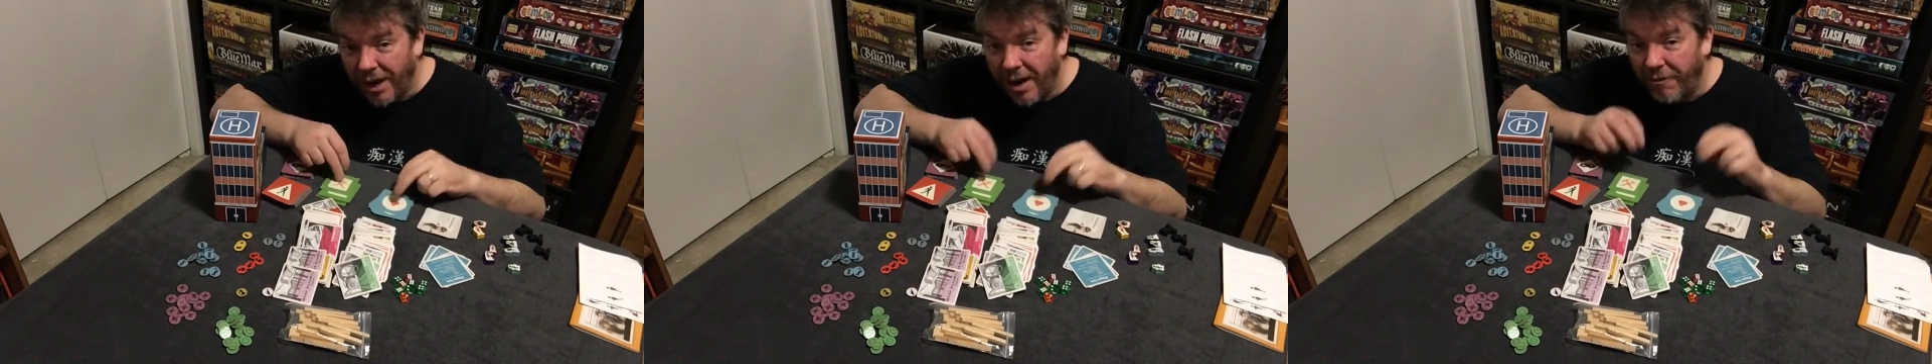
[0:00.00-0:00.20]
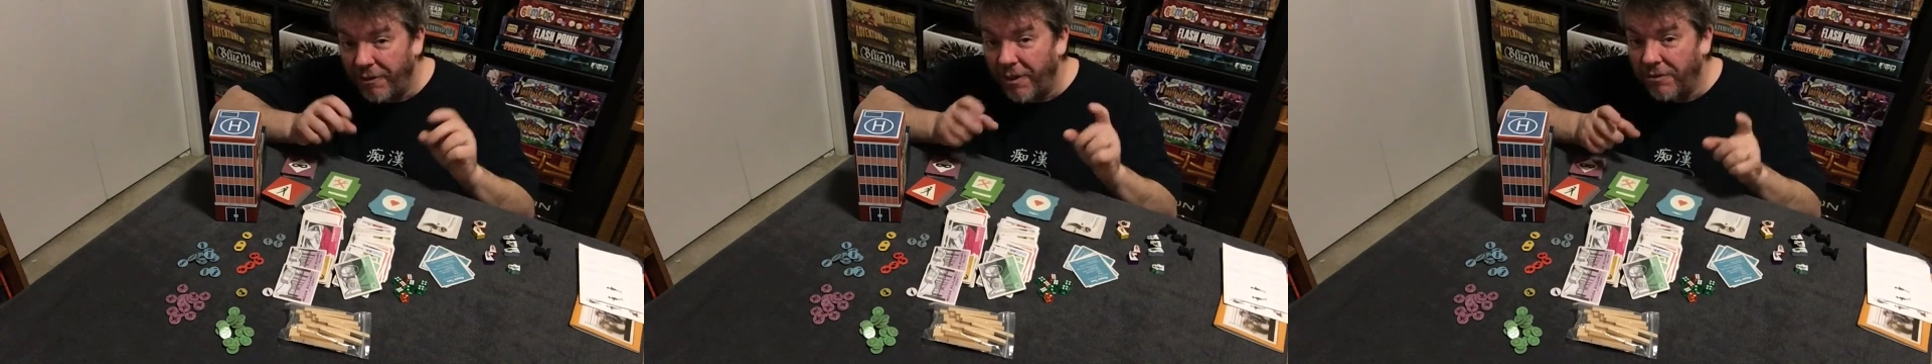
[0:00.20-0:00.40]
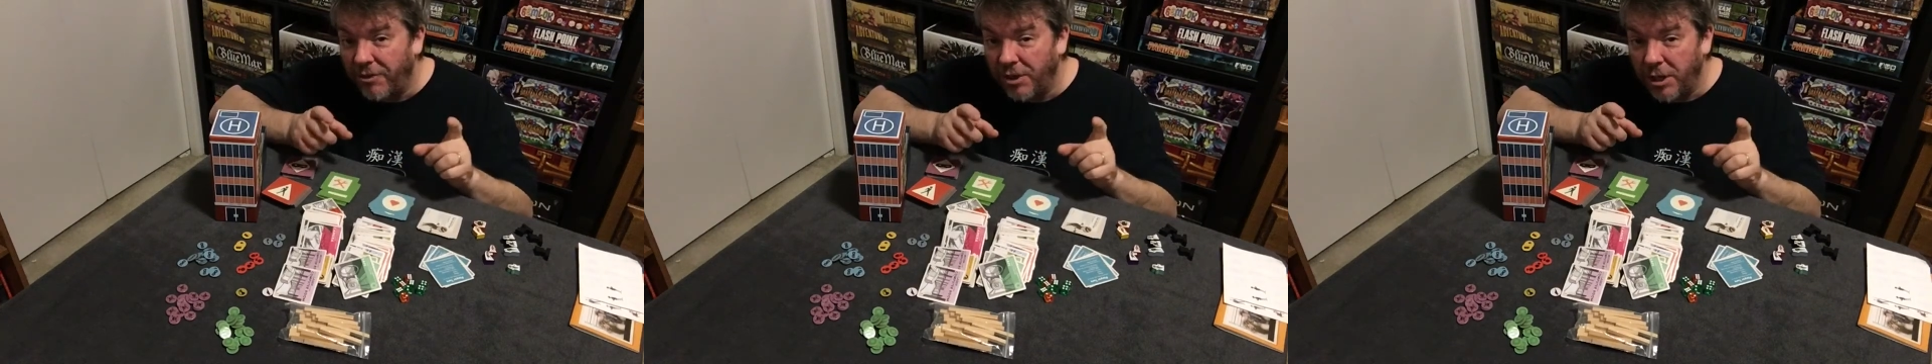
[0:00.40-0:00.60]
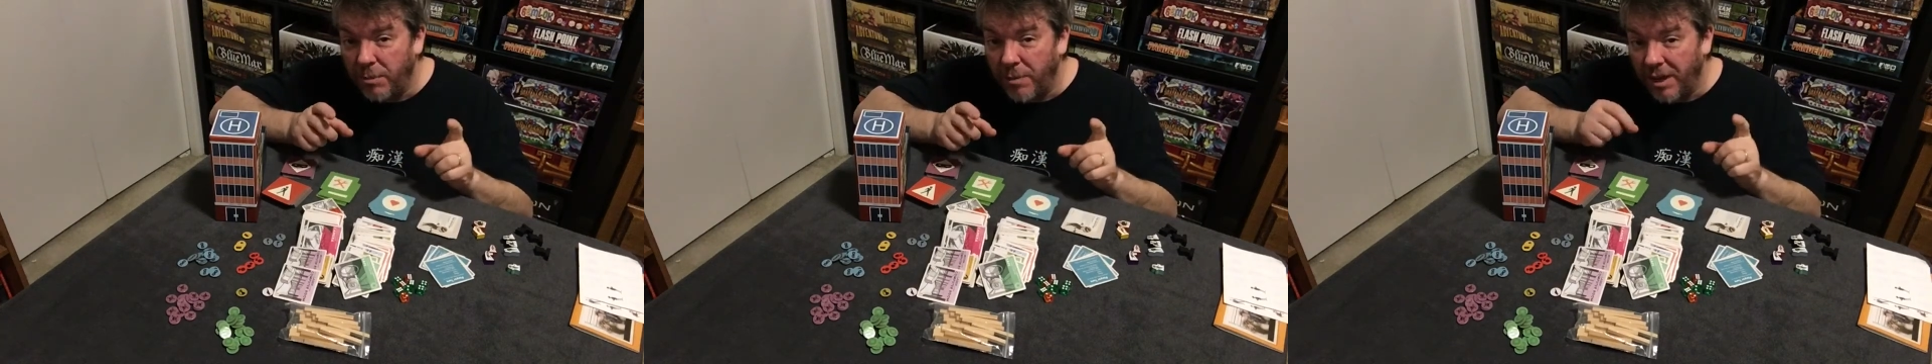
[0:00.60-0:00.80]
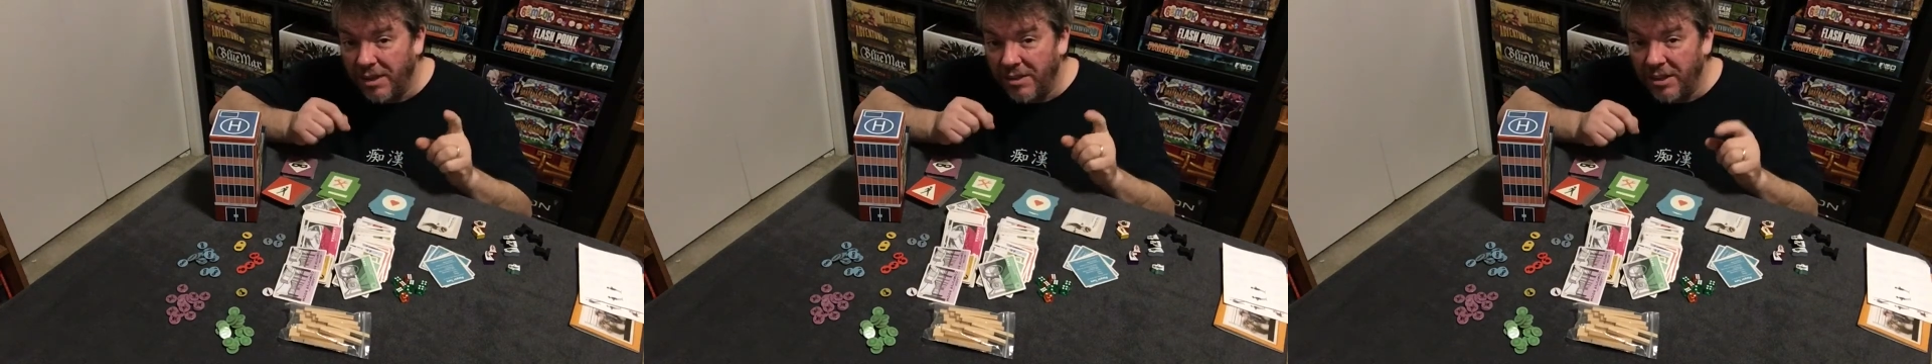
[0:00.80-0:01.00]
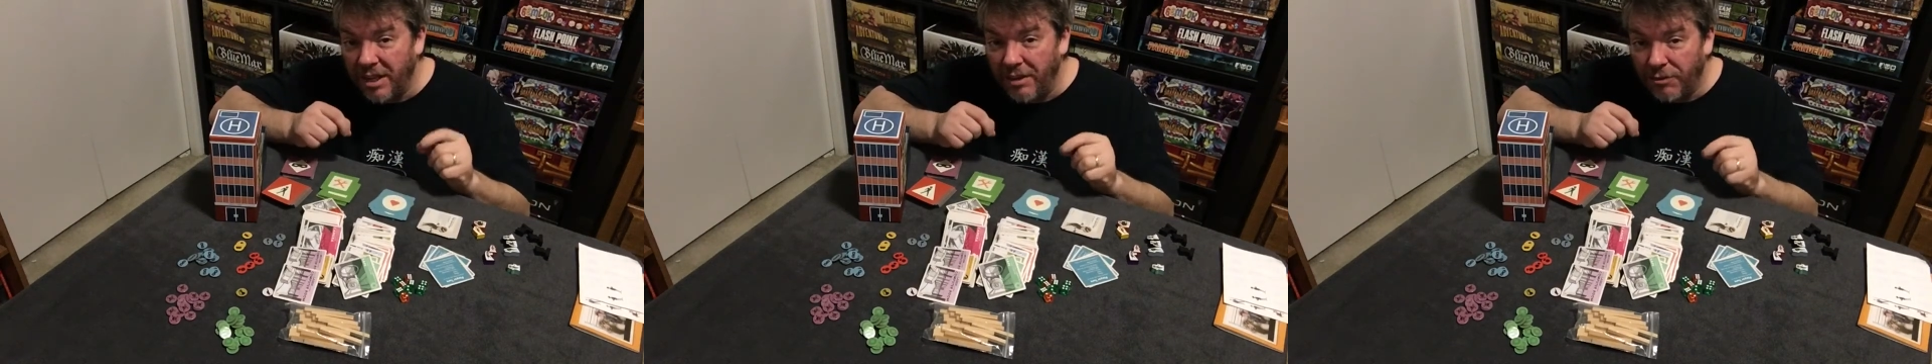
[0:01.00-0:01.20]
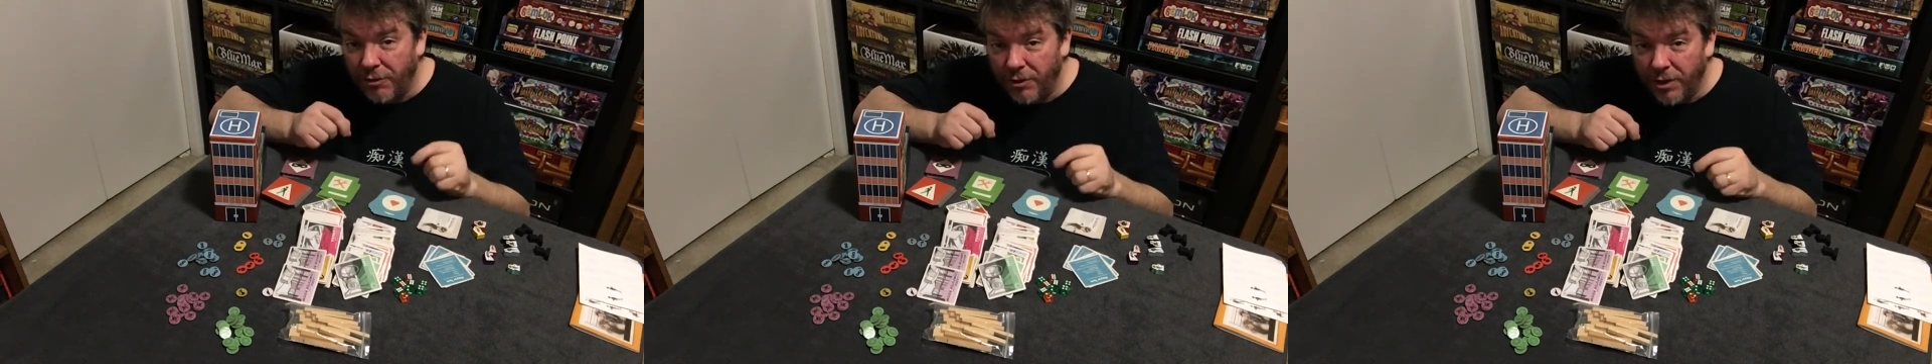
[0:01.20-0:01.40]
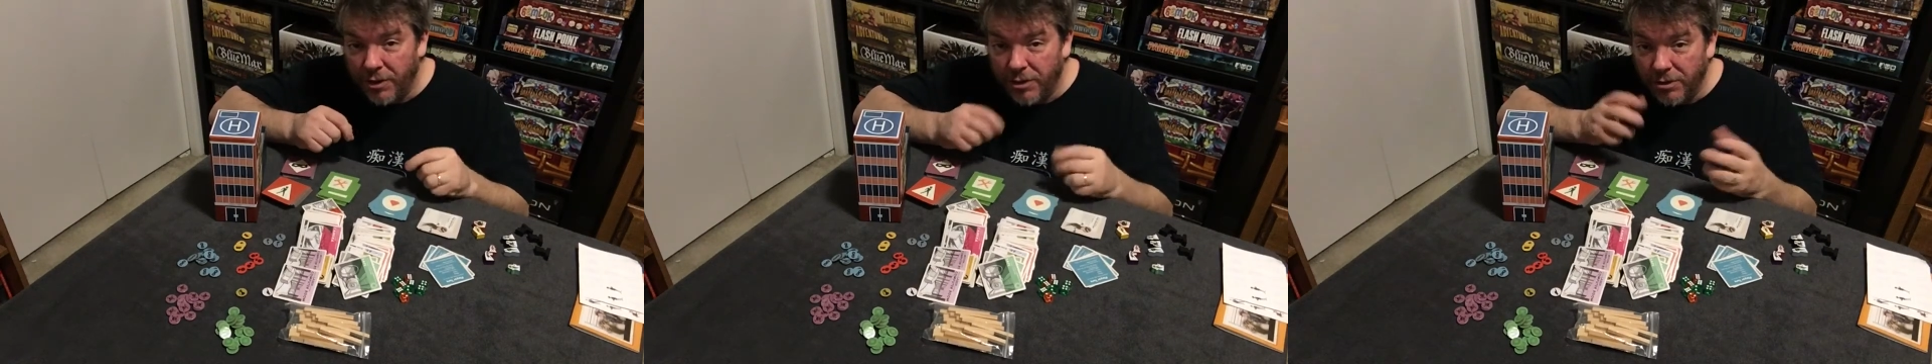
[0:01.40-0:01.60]
FFG makes sleeves
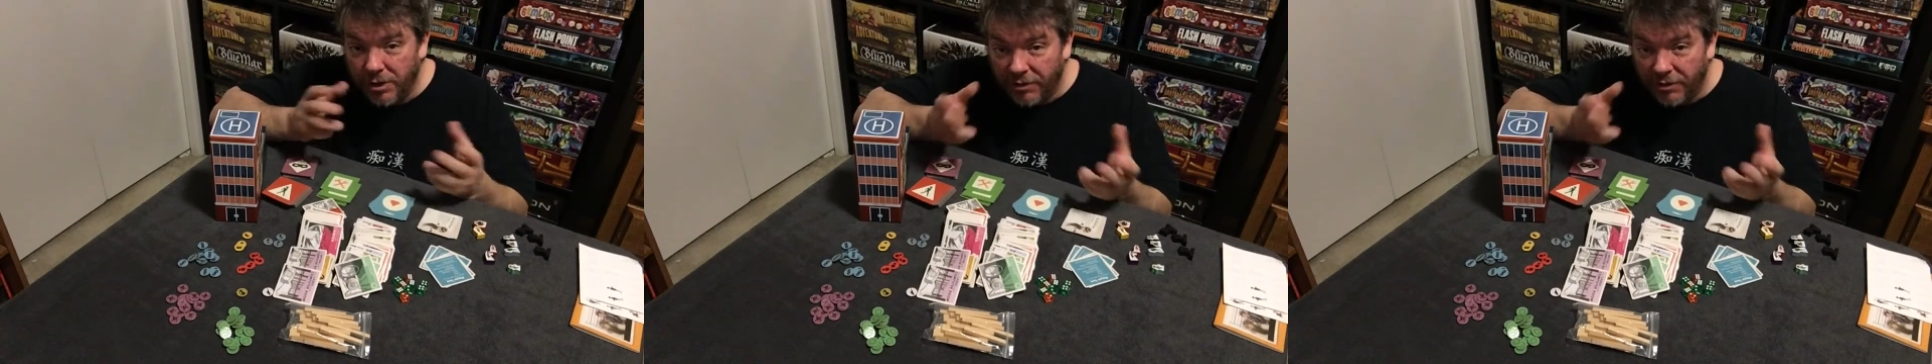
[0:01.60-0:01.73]
for those.